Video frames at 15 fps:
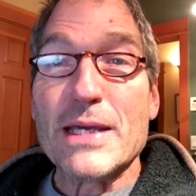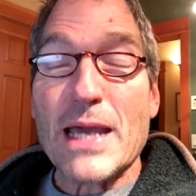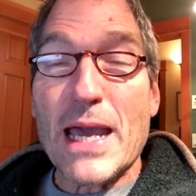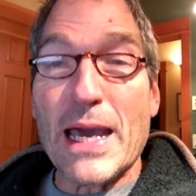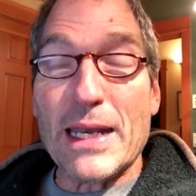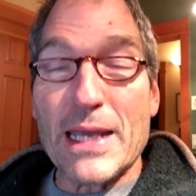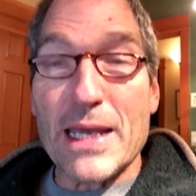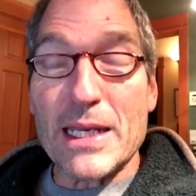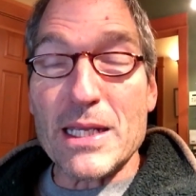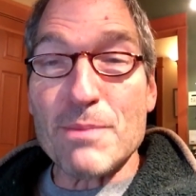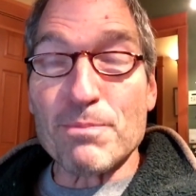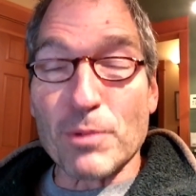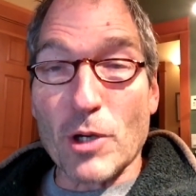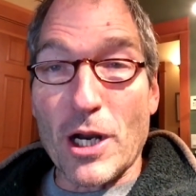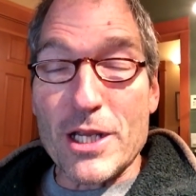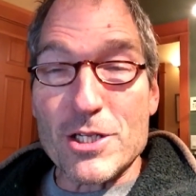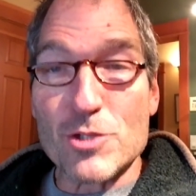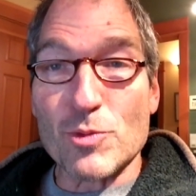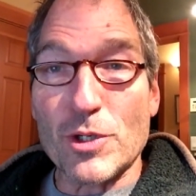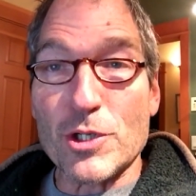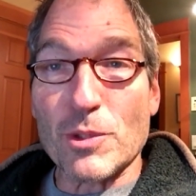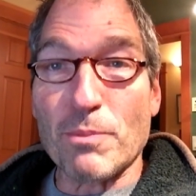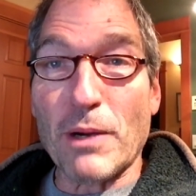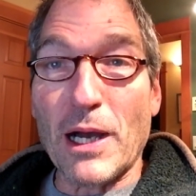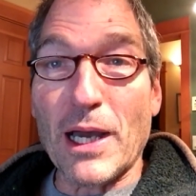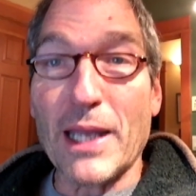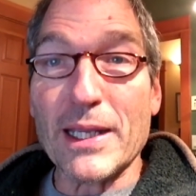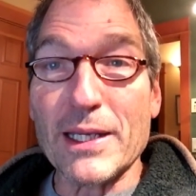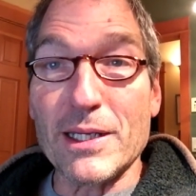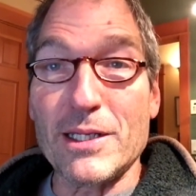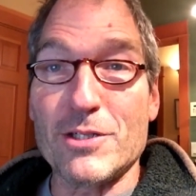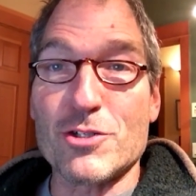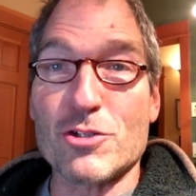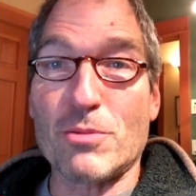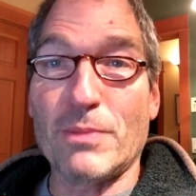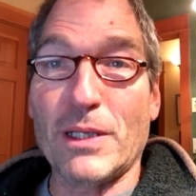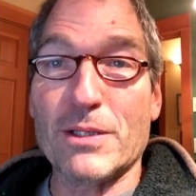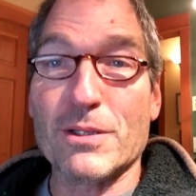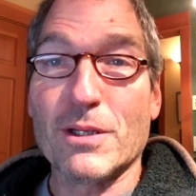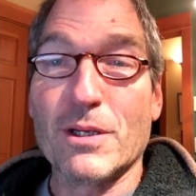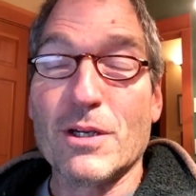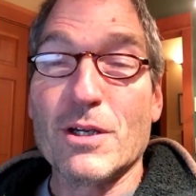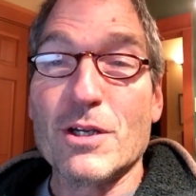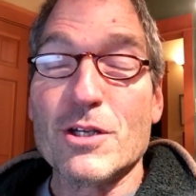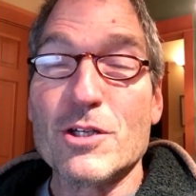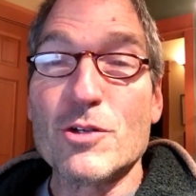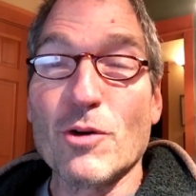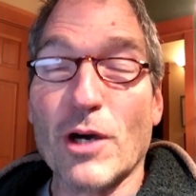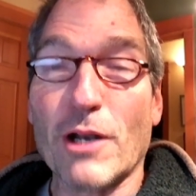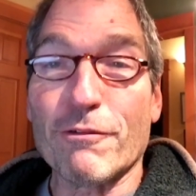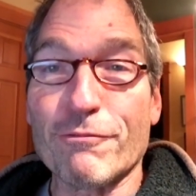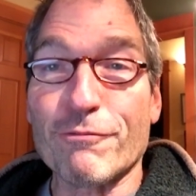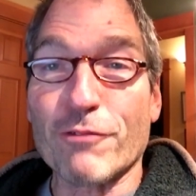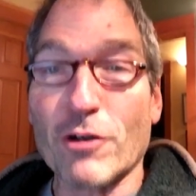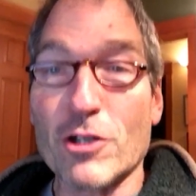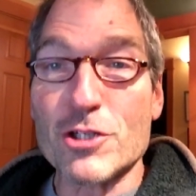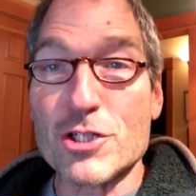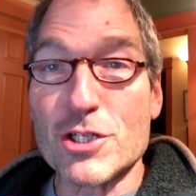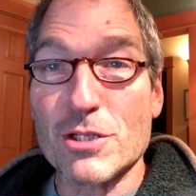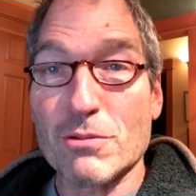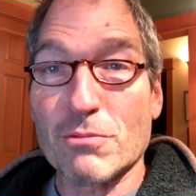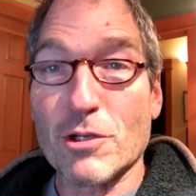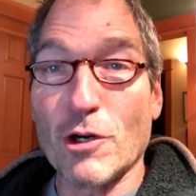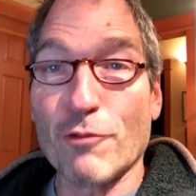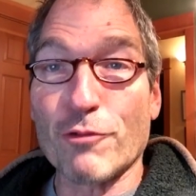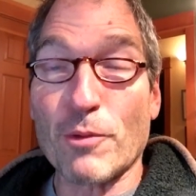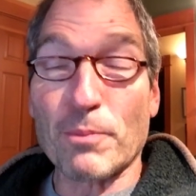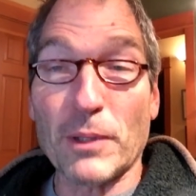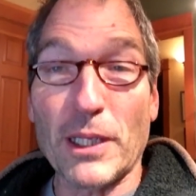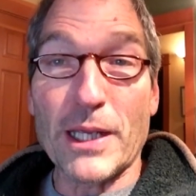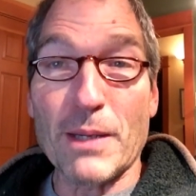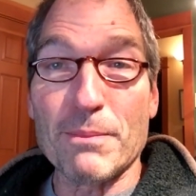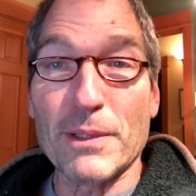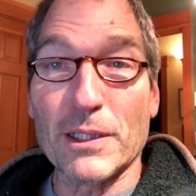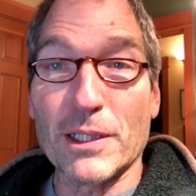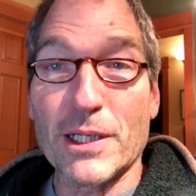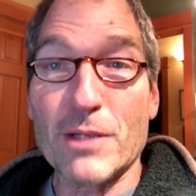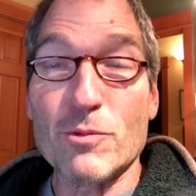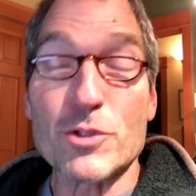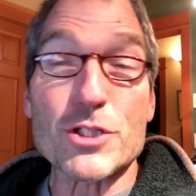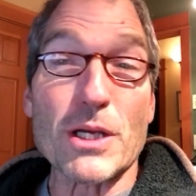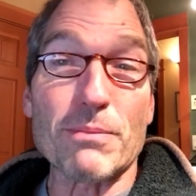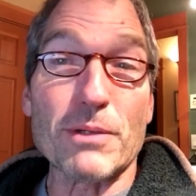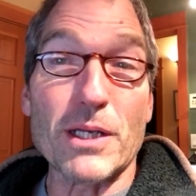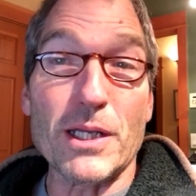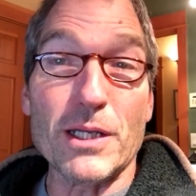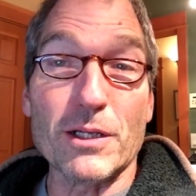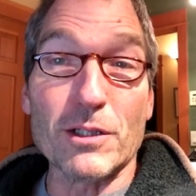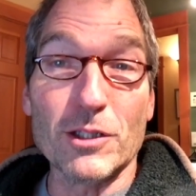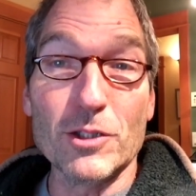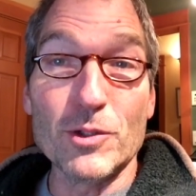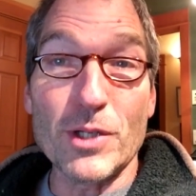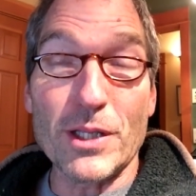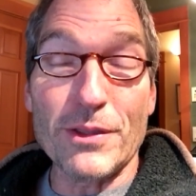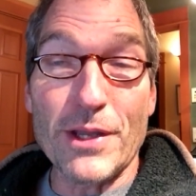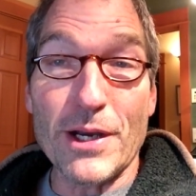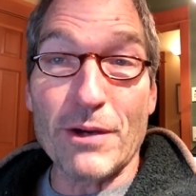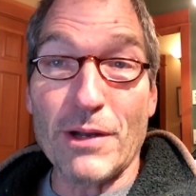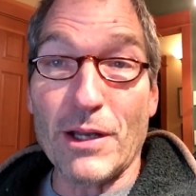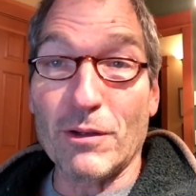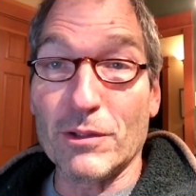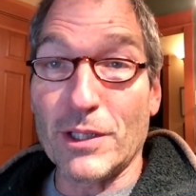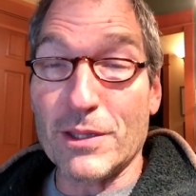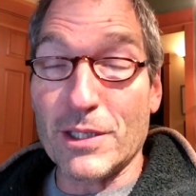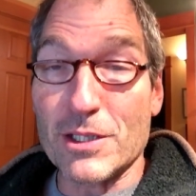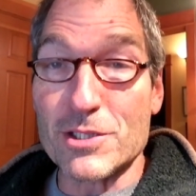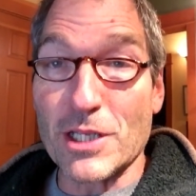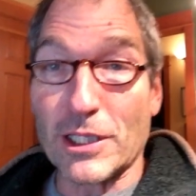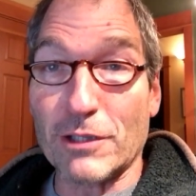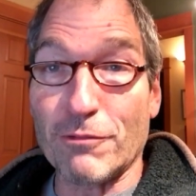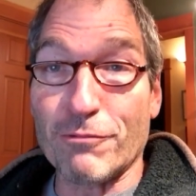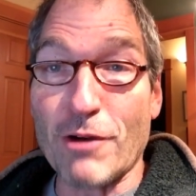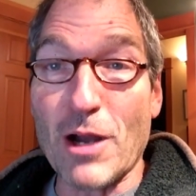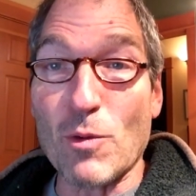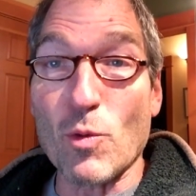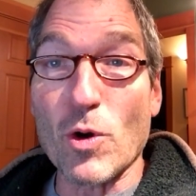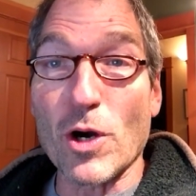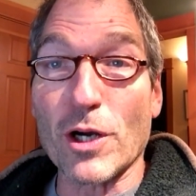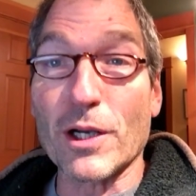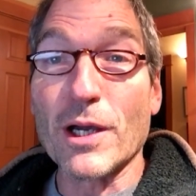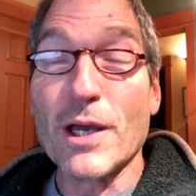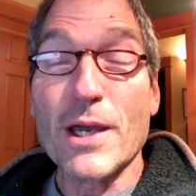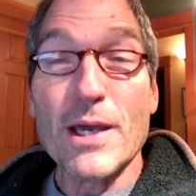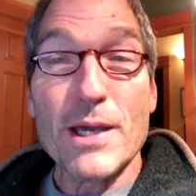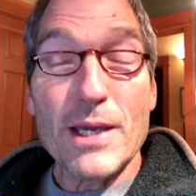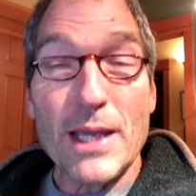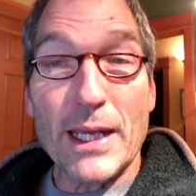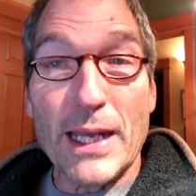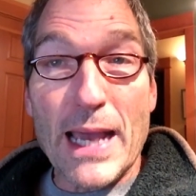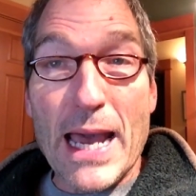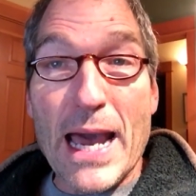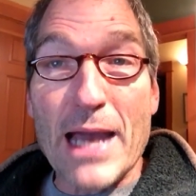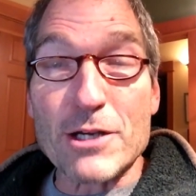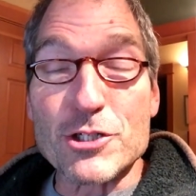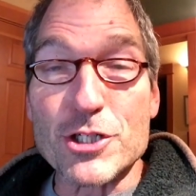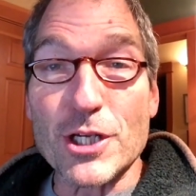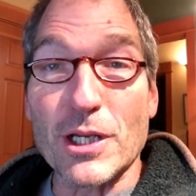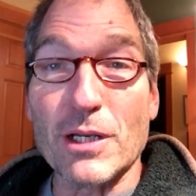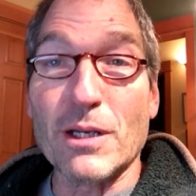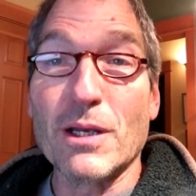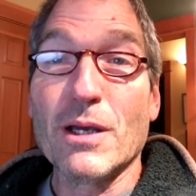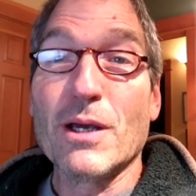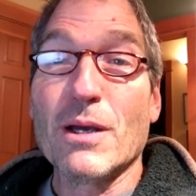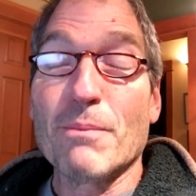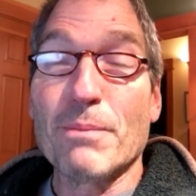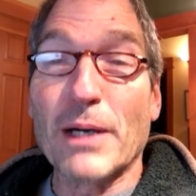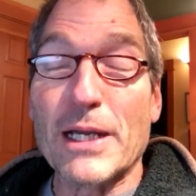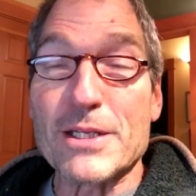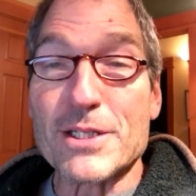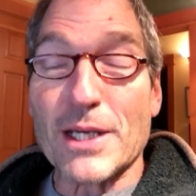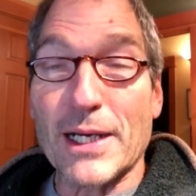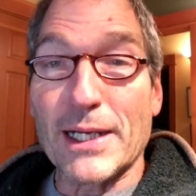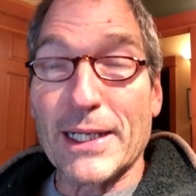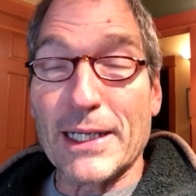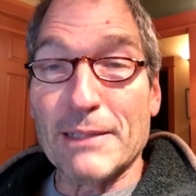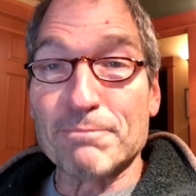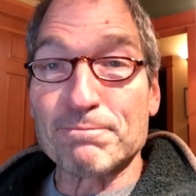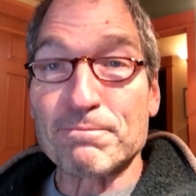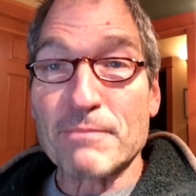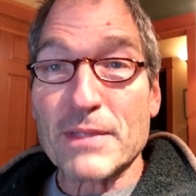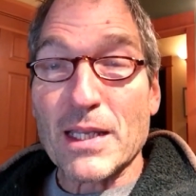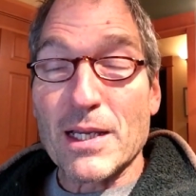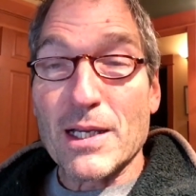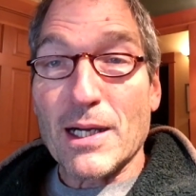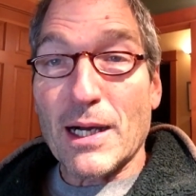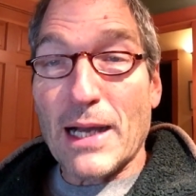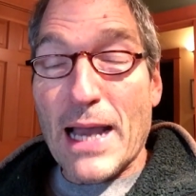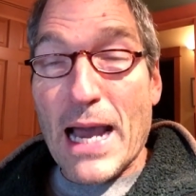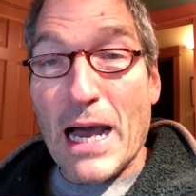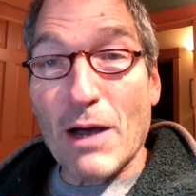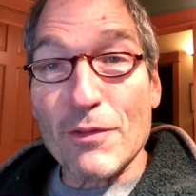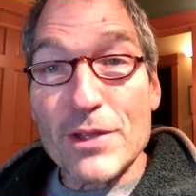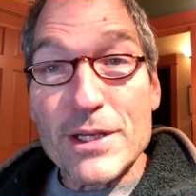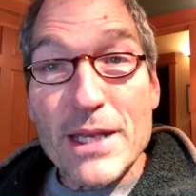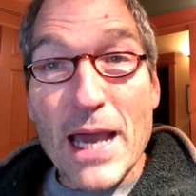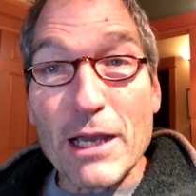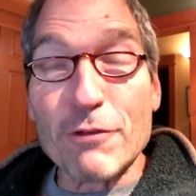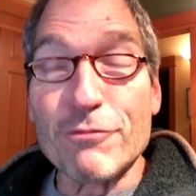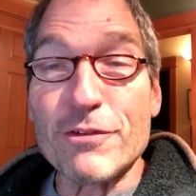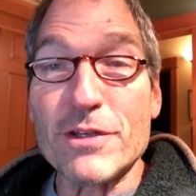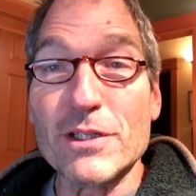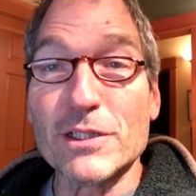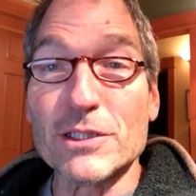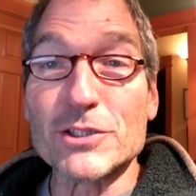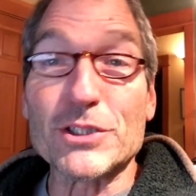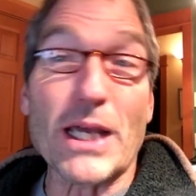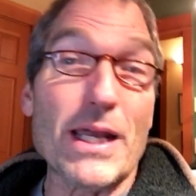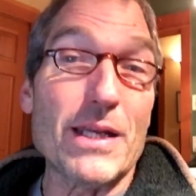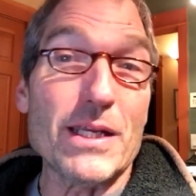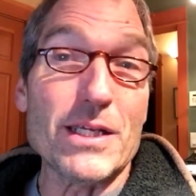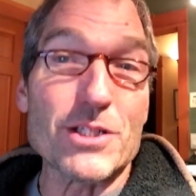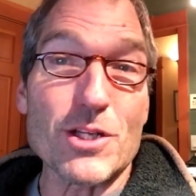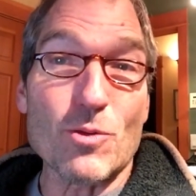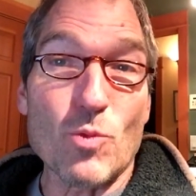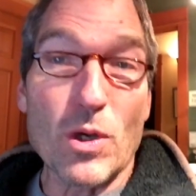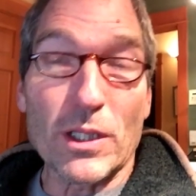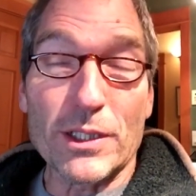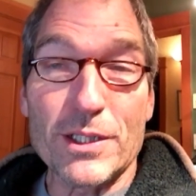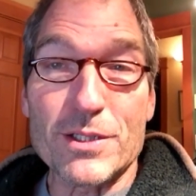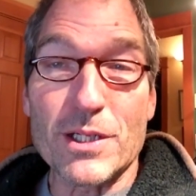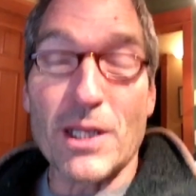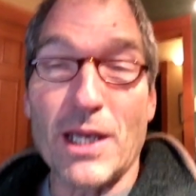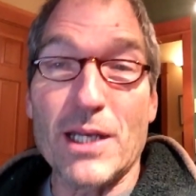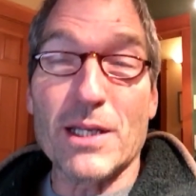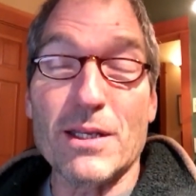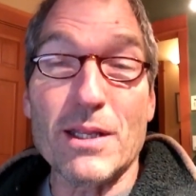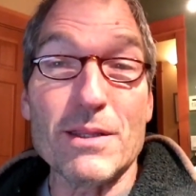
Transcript: at any price, when you're buying an instrument, you ought to first go for playability, which I'm going to include in there not only things like the fretwork and action, but how the neck feels and is it well intonated.